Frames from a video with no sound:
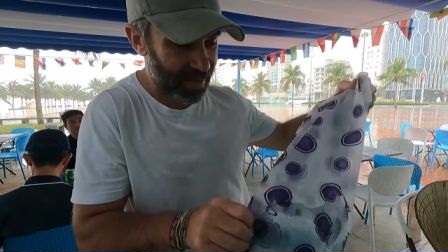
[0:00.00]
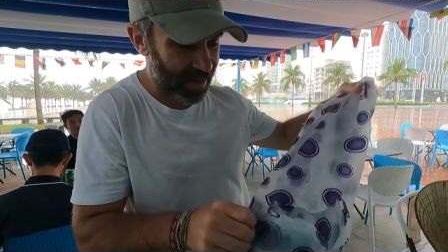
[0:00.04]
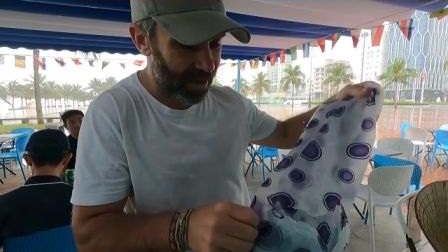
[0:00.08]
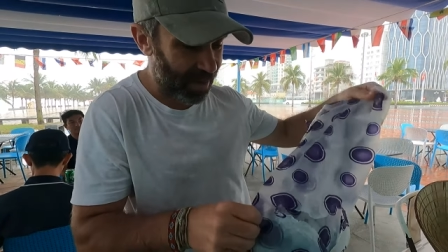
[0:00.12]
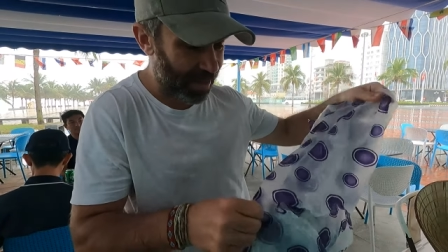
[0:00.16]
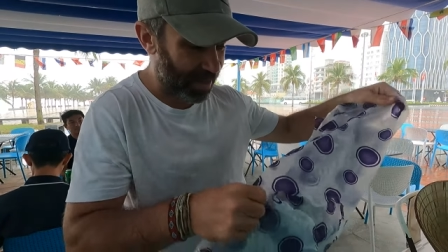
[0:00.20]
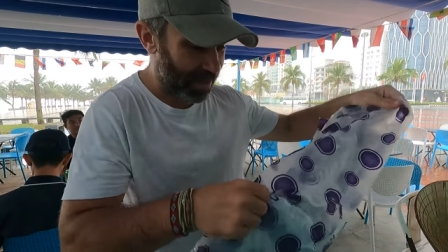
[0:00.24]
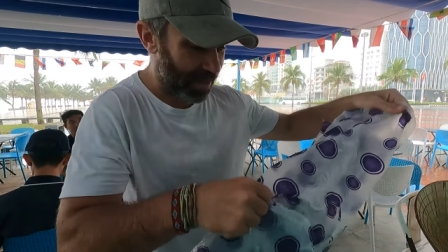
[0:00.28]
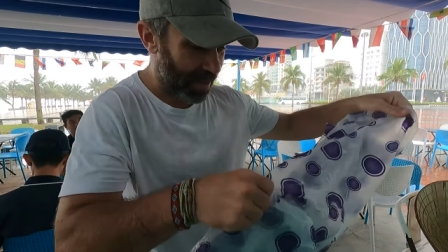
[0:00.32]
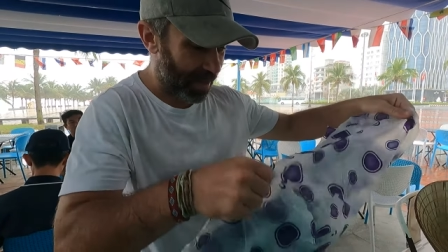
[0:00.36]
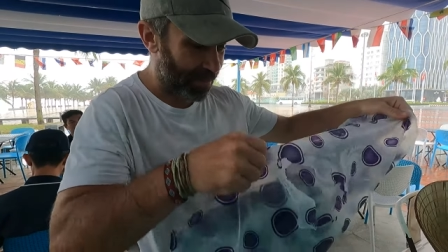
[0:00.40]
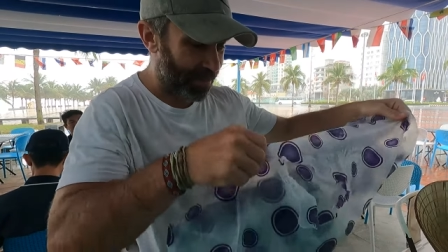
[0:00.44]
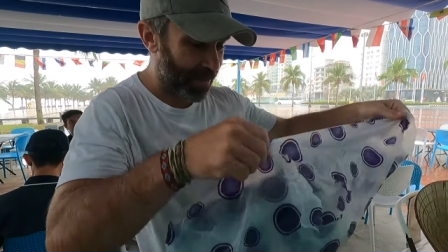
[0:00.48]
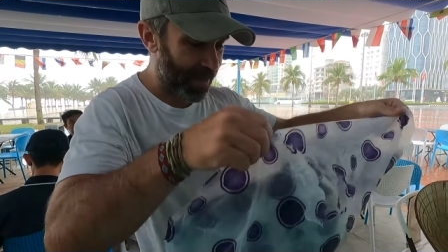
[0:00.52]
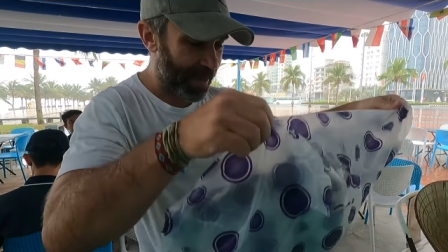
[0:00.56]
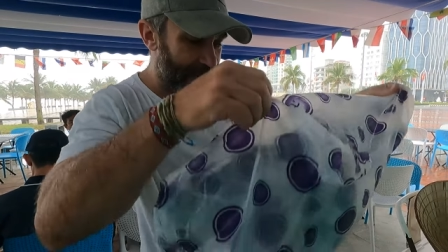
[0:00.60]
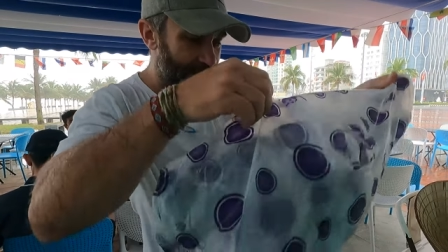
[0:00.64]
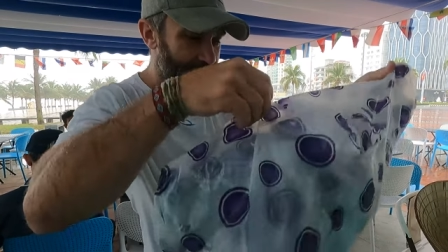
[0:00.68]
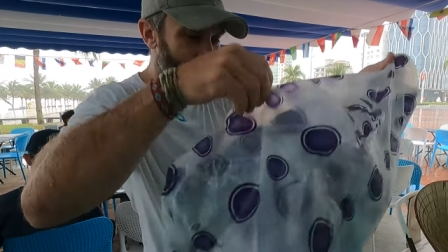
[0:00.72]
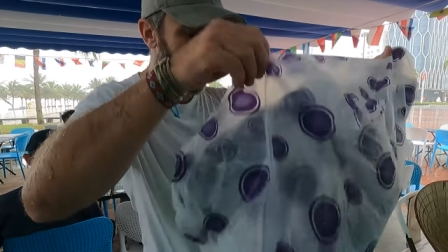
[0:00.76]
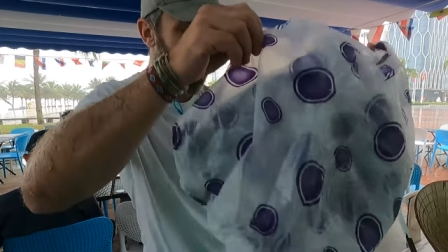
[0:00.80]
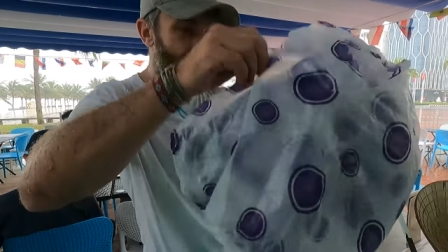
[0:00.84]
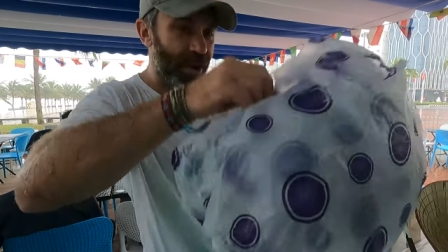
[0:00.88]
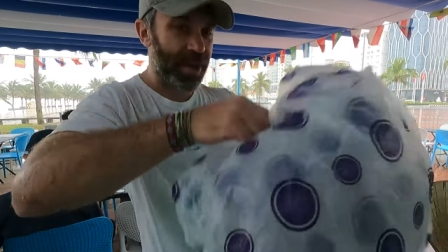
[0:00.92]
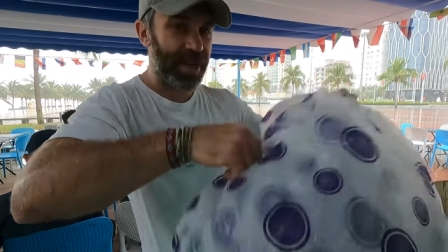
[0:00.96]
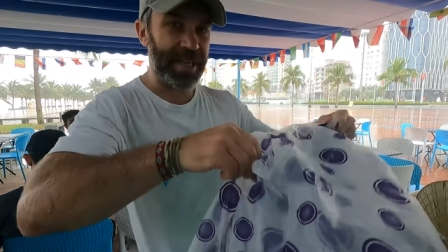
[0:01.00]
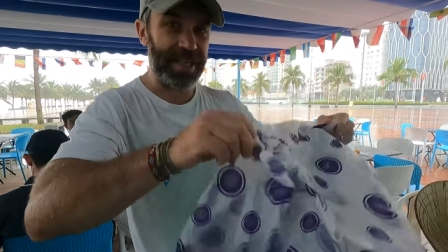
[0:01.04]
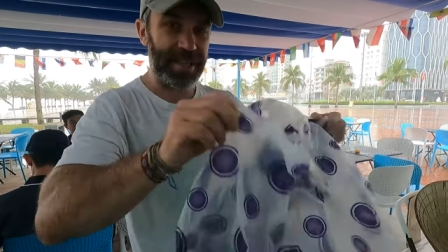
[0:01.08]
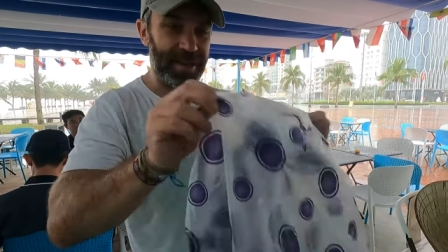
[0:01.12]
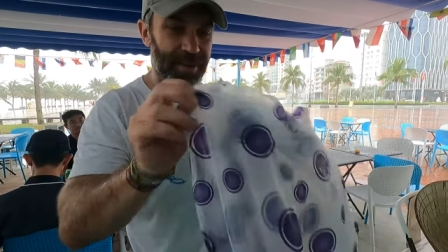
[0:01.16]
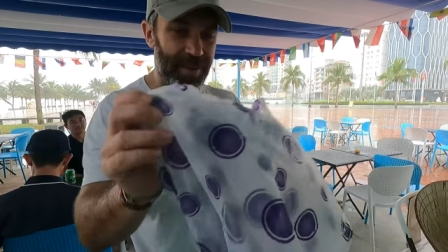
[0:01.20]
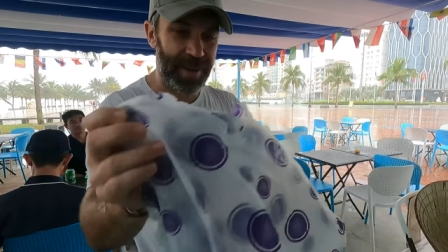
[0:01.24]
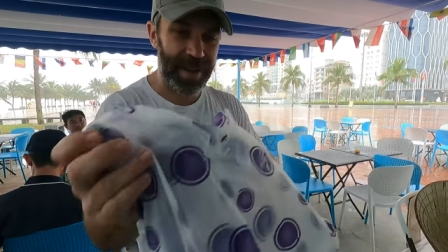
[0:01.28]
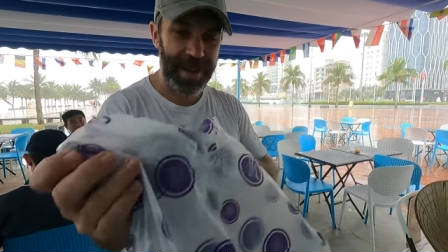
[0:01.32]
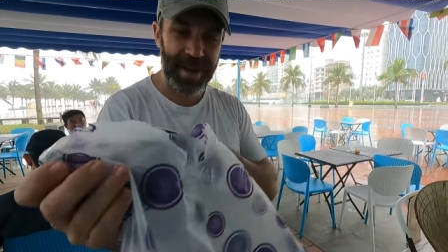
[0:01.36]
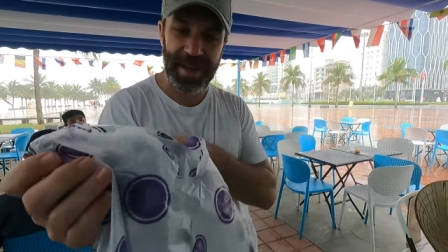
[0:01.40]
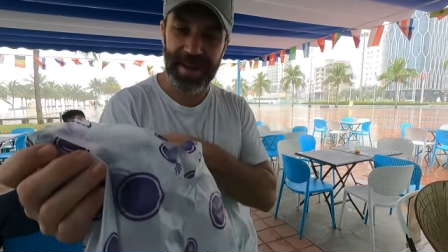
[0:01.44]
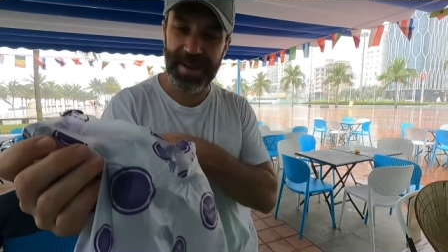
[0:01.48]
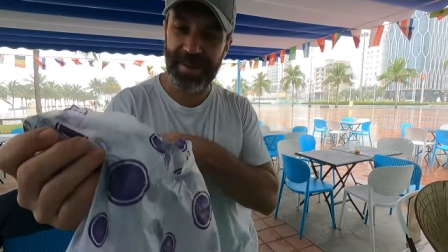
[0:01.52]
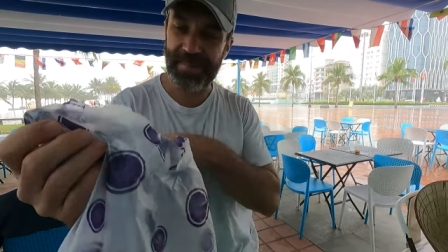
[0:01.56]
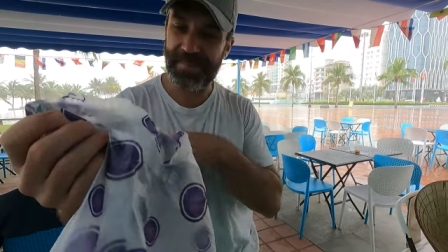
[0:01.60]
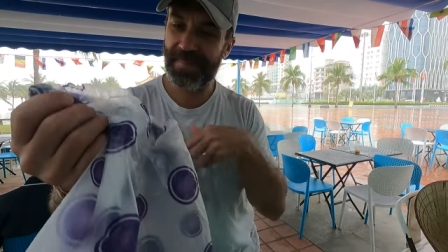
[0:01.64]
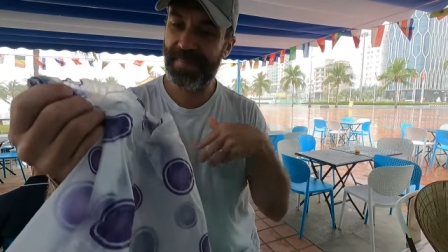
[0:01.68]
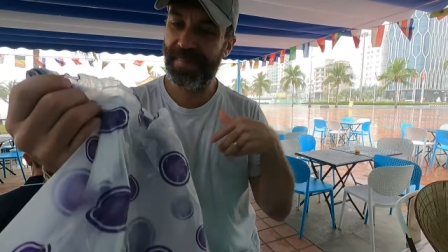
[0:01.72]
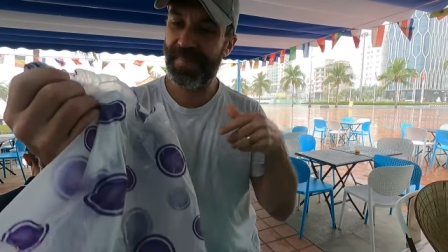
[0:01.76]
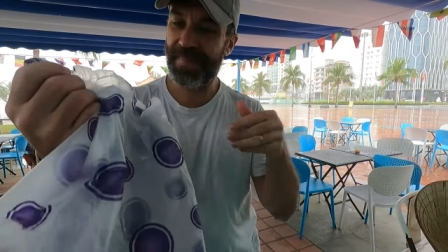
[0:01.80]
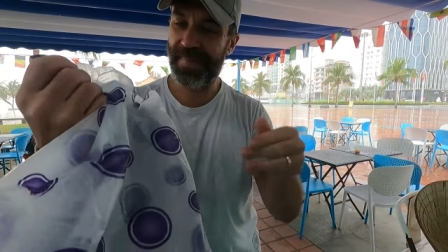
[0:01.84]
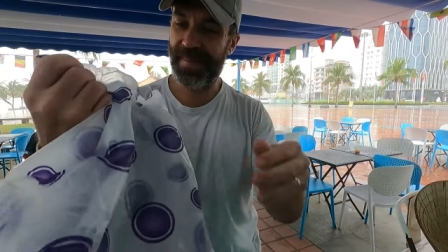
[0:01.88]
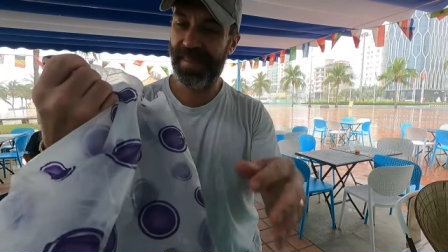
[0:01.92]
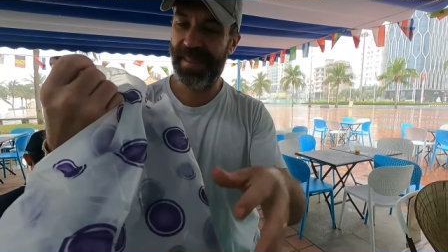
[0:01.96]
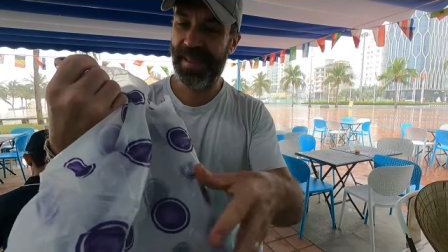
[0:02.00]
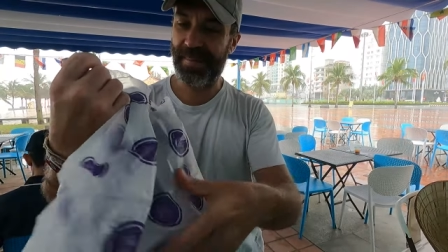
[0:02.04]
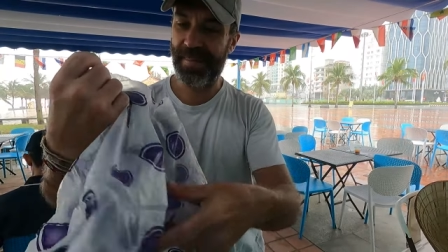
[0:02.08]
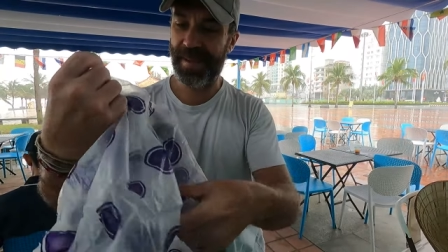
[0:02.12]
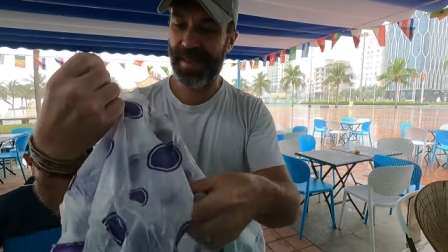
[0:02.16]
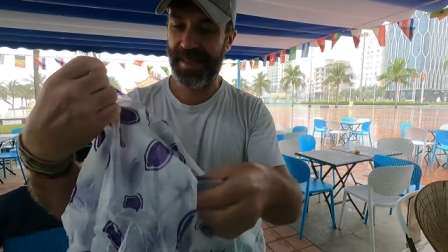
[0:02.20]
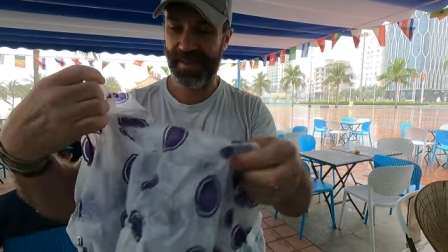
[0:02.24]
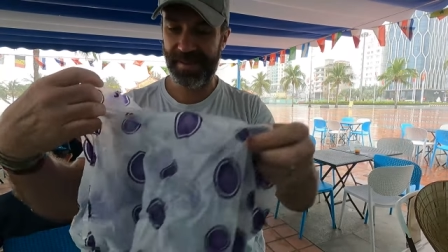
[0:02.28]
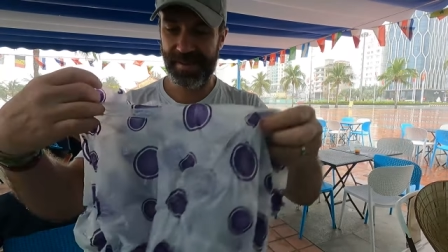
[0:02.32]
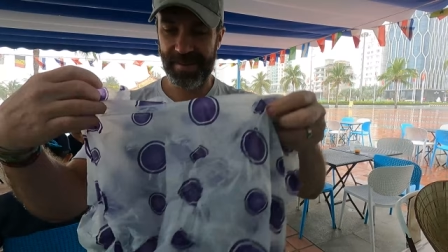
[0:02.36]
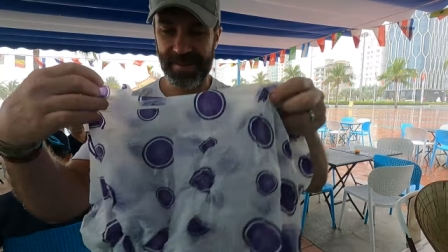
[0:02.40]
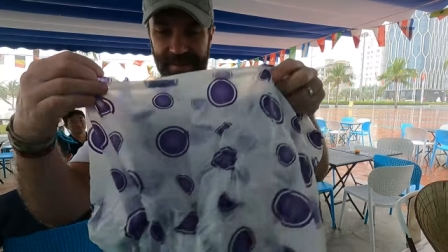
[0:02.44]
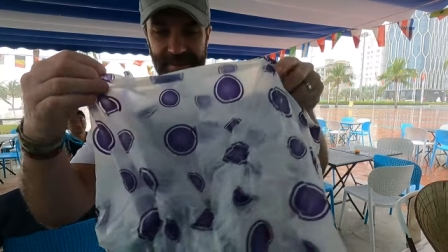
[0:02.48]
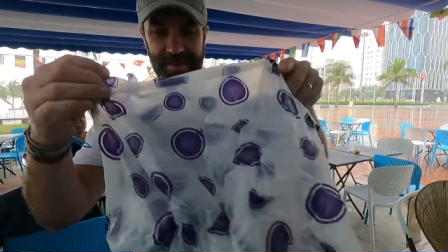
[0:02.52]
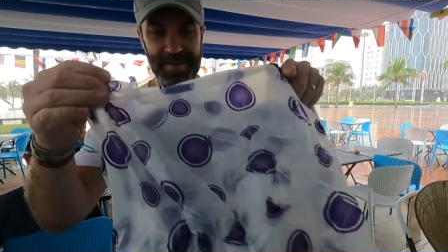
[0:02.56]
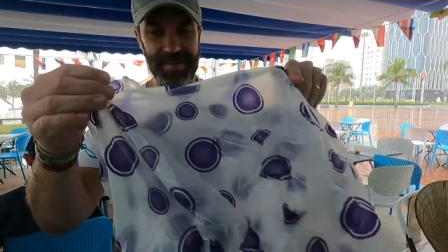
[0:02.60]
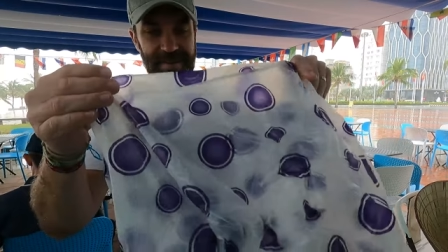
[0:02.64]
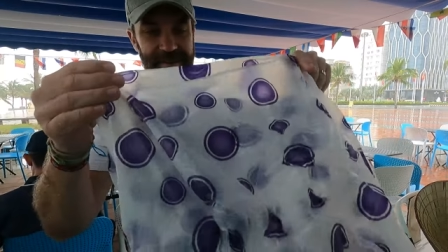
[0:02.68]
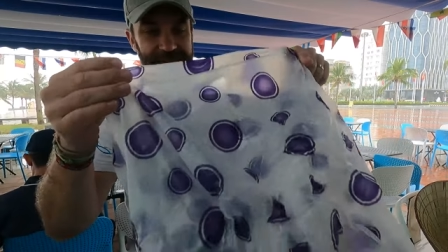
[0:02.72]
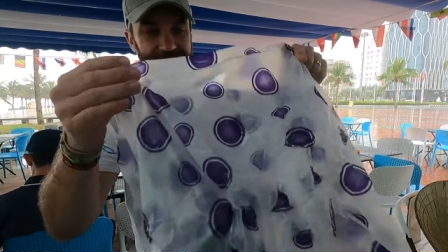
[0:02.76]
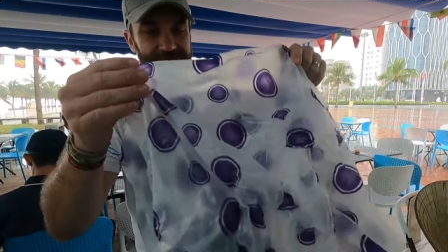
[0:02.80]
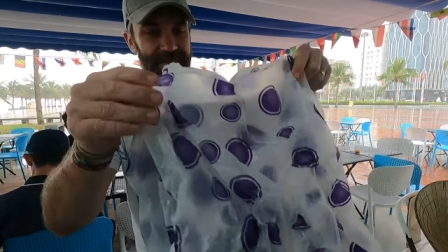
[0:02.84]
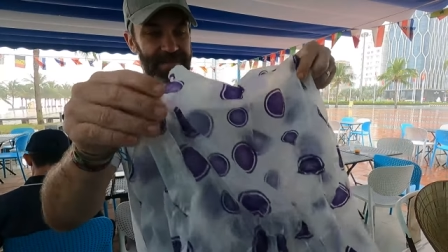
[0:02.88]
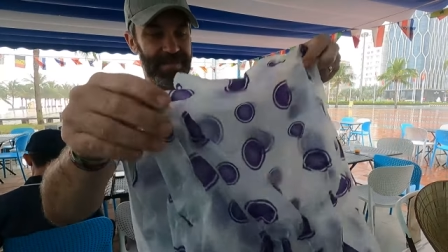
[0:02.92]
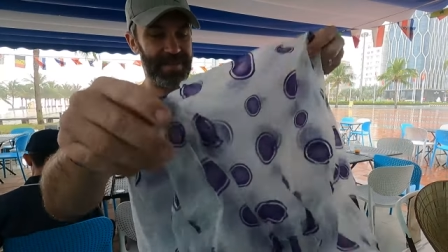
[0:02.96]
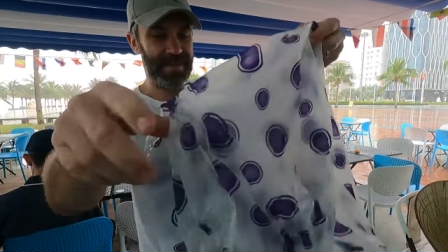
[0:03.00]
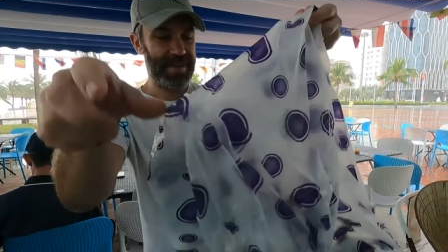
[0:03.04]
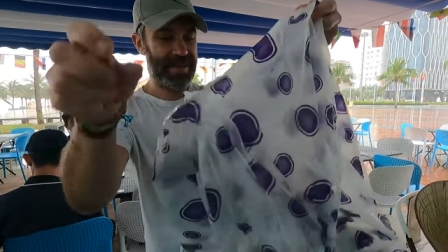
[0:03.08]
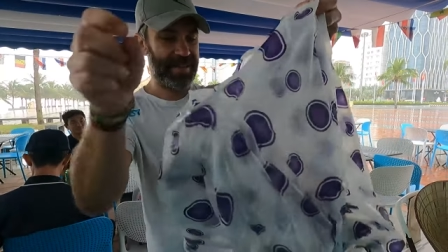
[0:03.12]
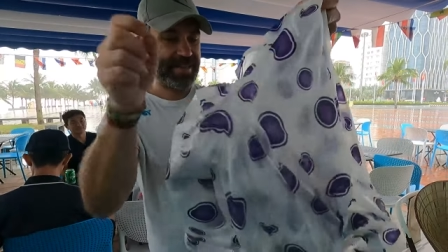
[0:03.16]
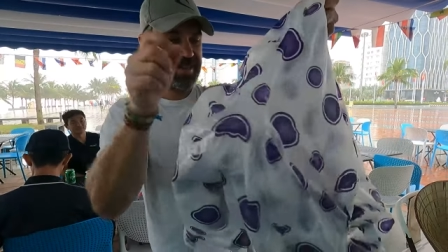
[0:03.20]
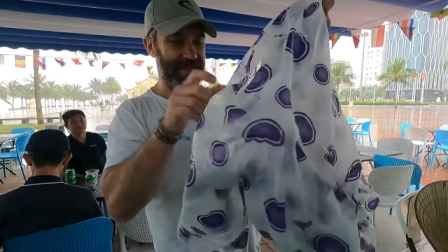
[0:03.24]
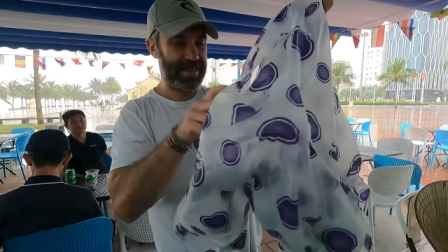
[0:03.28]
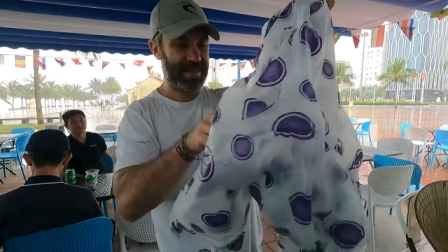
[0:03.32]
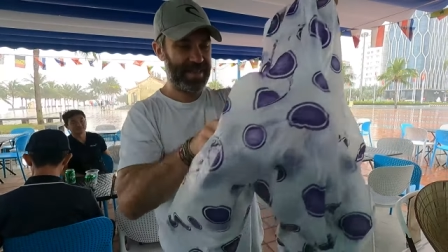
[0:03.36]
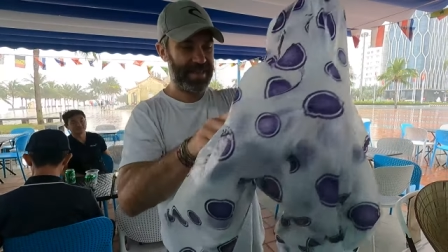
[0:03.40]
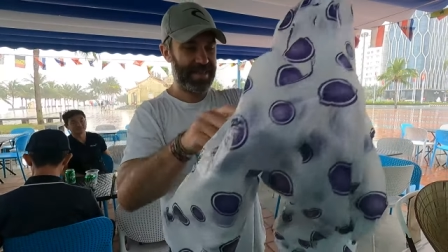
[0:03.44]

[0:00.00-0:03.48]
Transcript: Oh, I think I broke it already. Damn it. Wait.